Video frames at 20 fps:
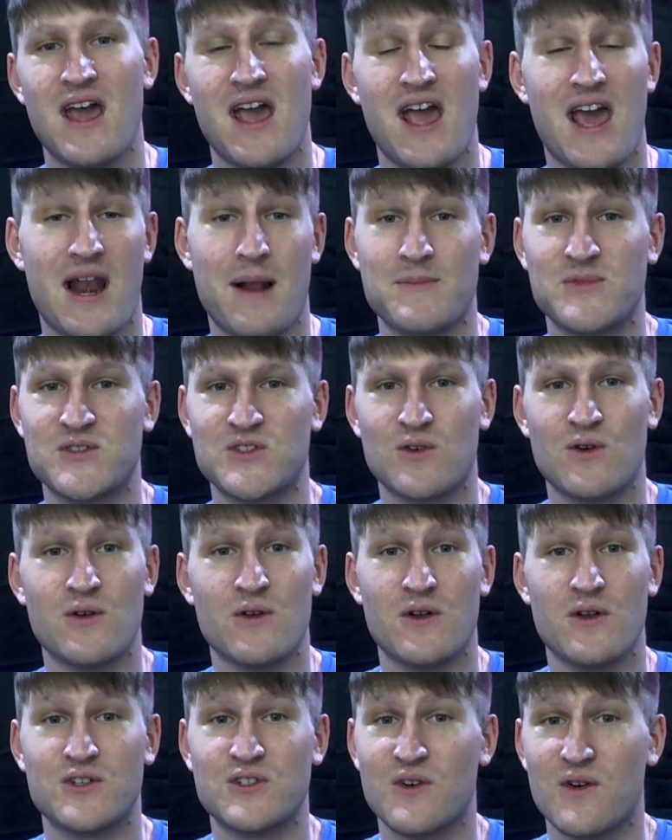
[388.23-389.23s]
and I'm
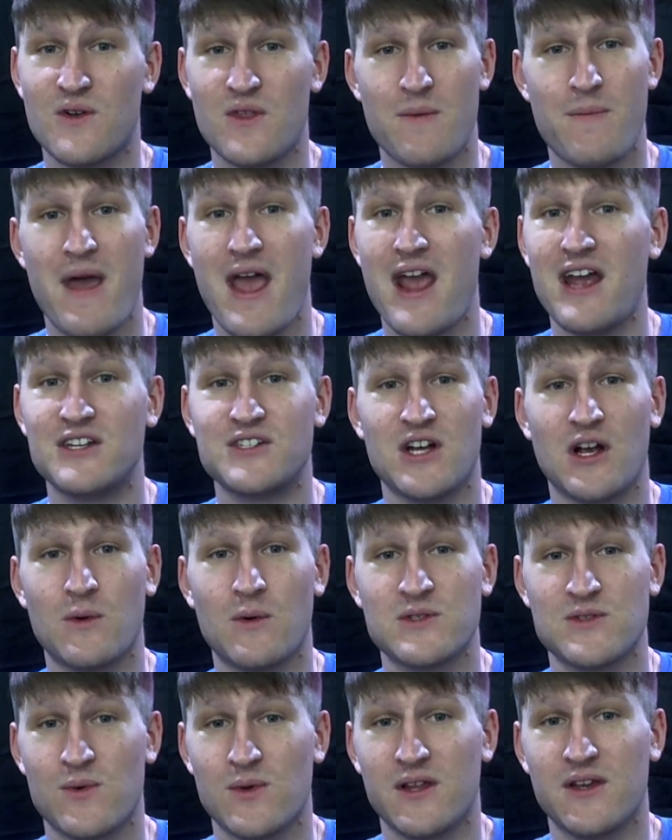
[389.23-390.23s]
sure the paycheck
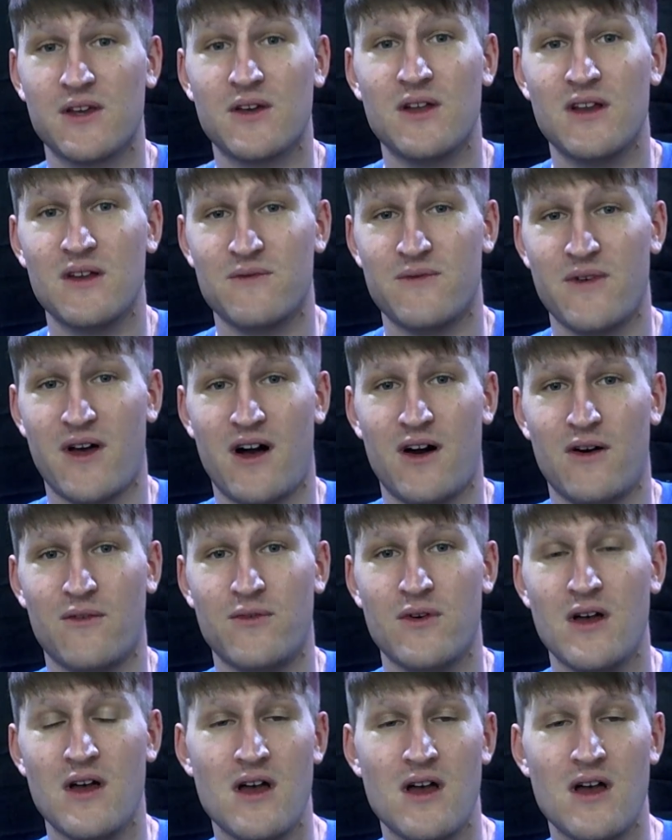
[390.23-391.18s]
was really good at Valve,